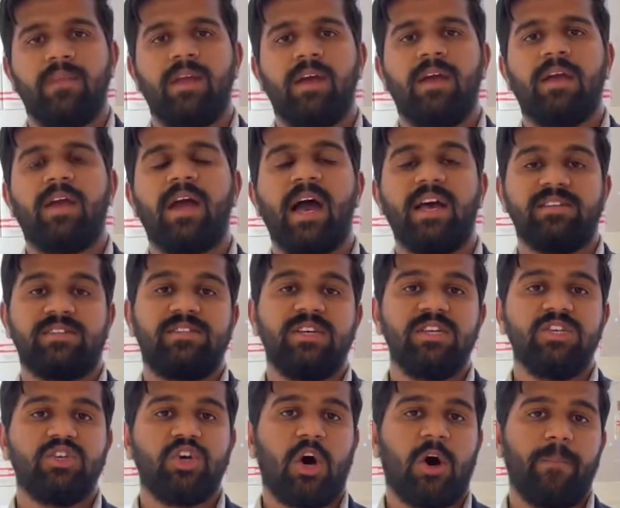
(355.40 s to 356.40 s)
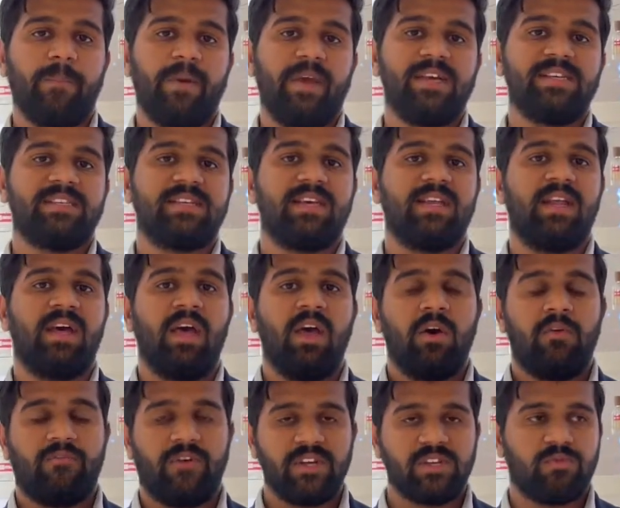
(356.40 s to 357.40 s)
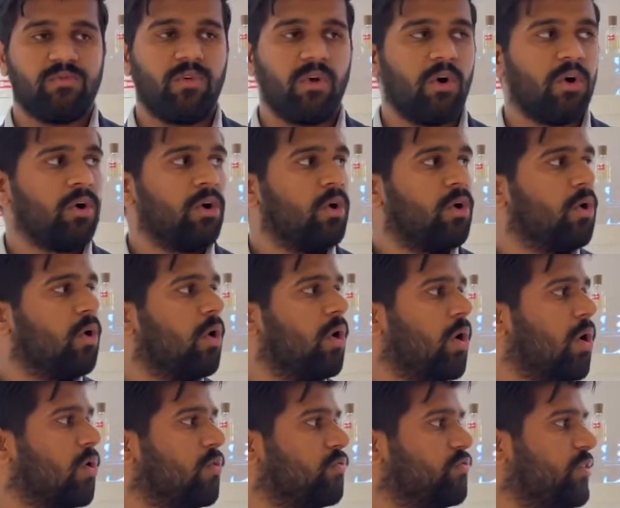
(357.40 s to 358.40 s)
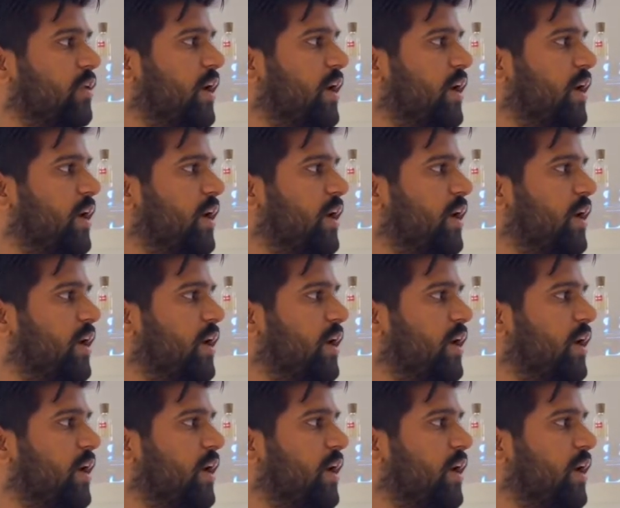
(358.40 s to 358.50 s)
Guys, this shop is in first floor of